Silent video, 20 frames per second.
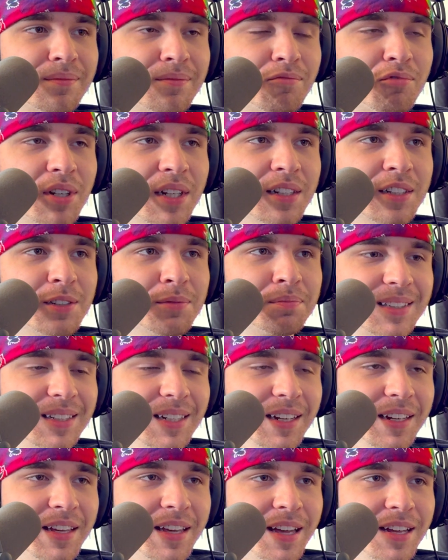Well,
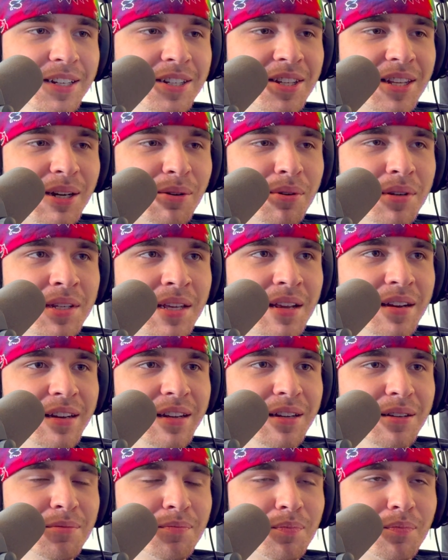in case there was
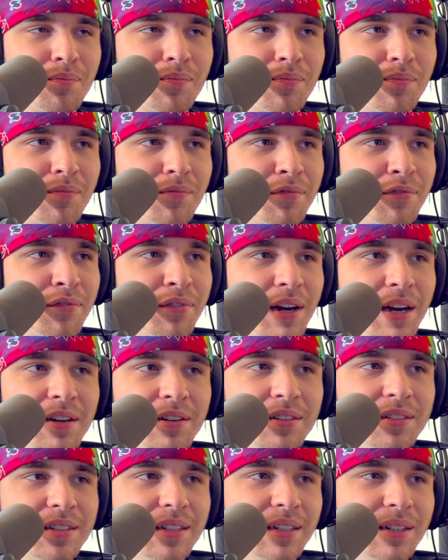any
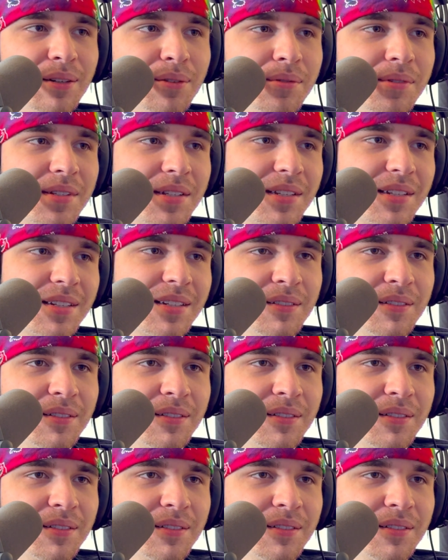final doubts.